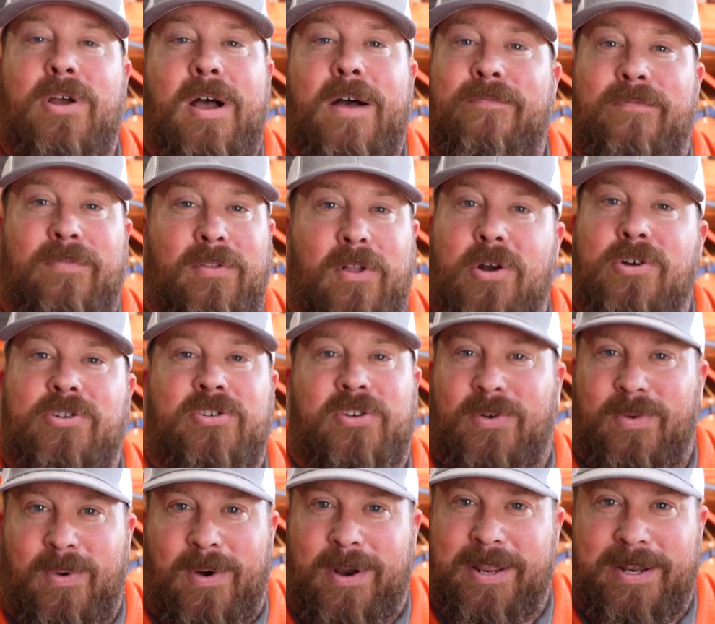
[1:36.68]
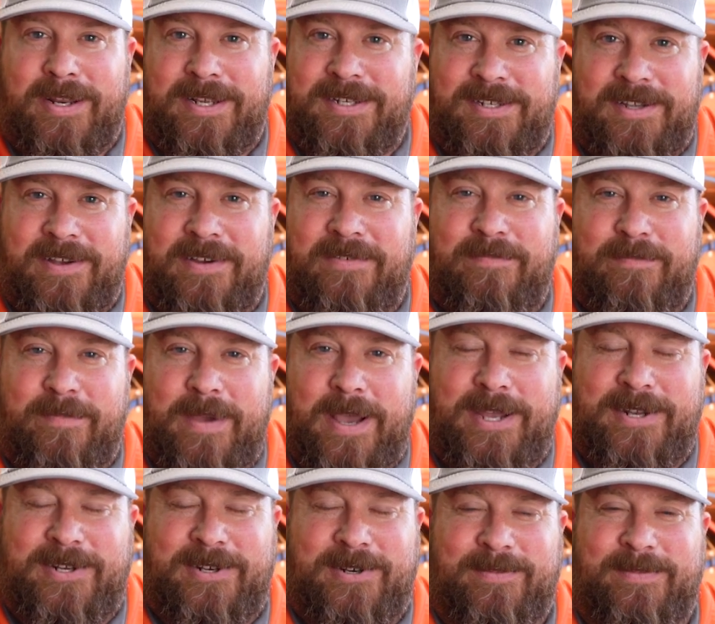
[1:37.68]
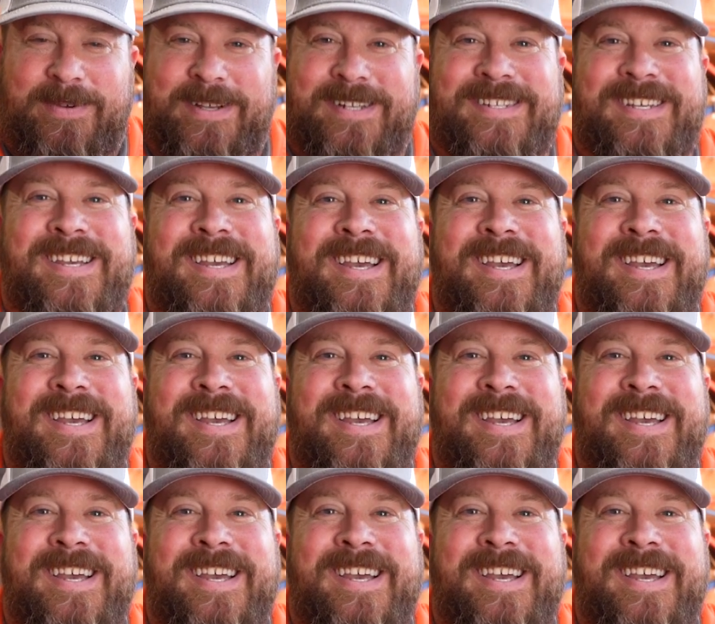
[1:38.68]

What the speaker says: off larger quantities of measurements.